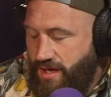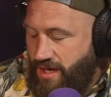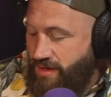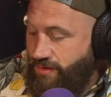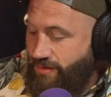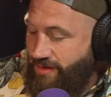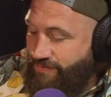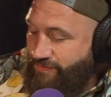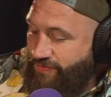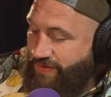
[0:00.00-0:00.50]

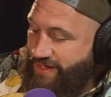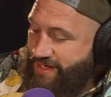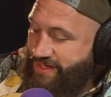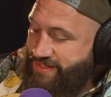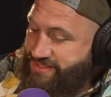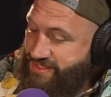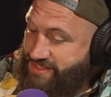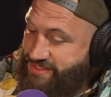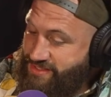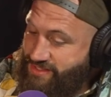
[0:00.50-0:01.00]
Anyway,
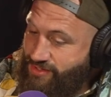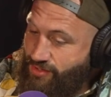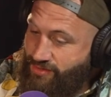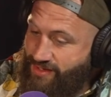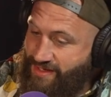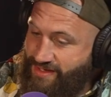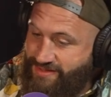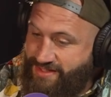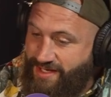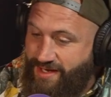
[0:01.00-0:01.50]
Felix has got
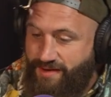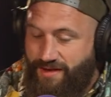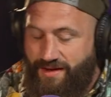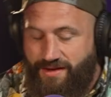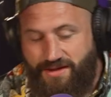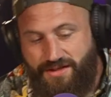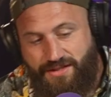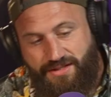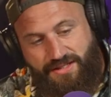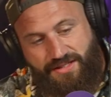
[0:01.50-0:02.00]
that zat
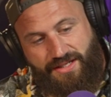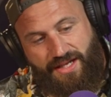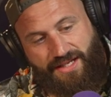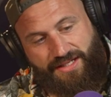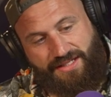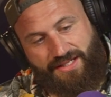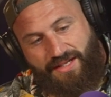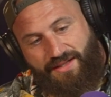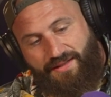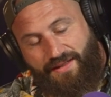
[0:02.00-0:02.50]
and he's
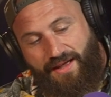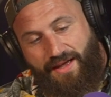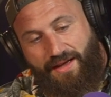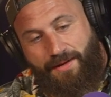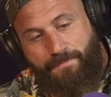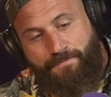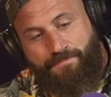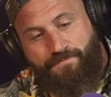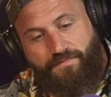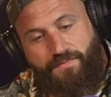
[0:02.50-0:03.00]
nicked it in there.